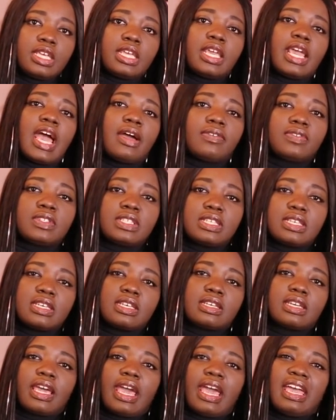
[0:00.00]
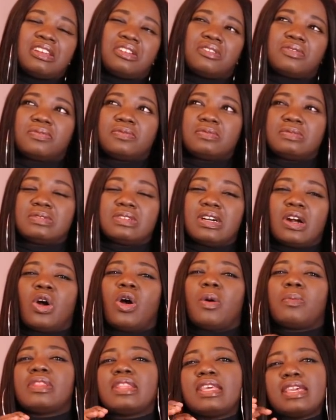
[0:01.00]
you have to kind of
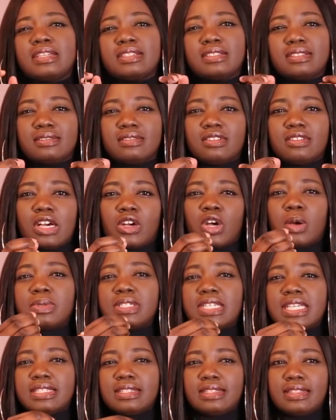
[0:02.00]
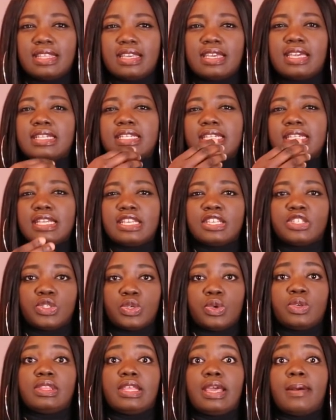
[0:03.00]
accommodate their ideas
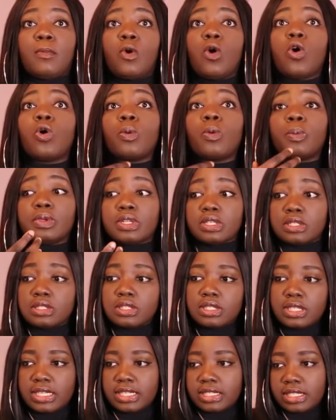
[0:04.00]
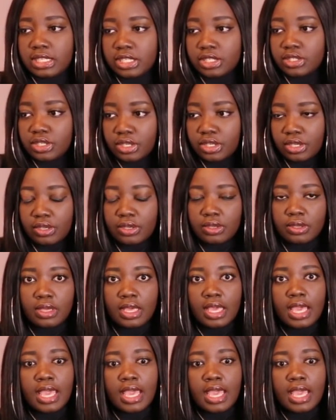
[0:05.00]
so they're more open to listening to you.